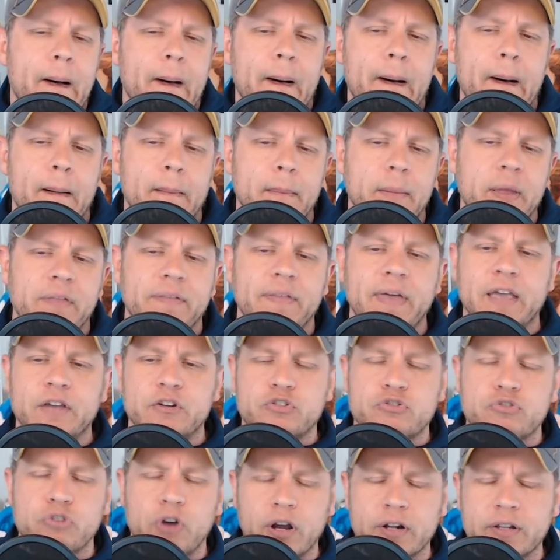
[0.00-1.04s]
They
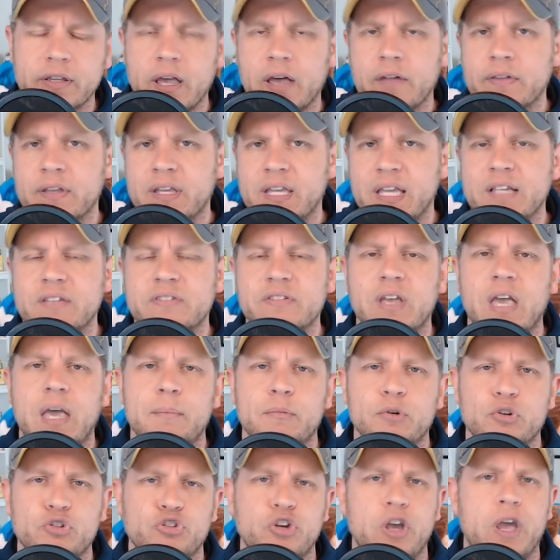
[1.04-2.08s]
struck down the Geeks and
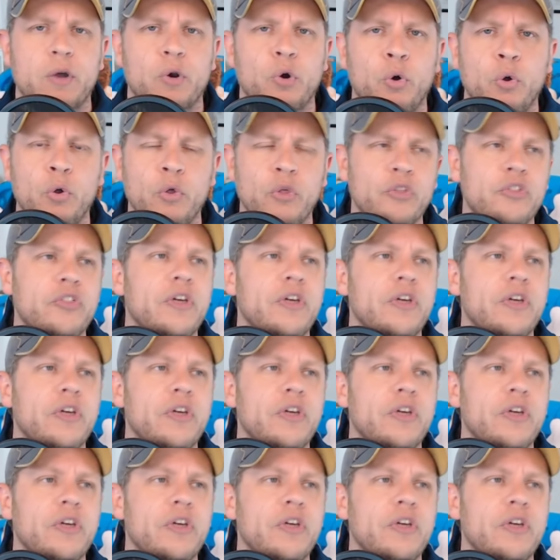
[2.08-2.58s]
Gamers channel.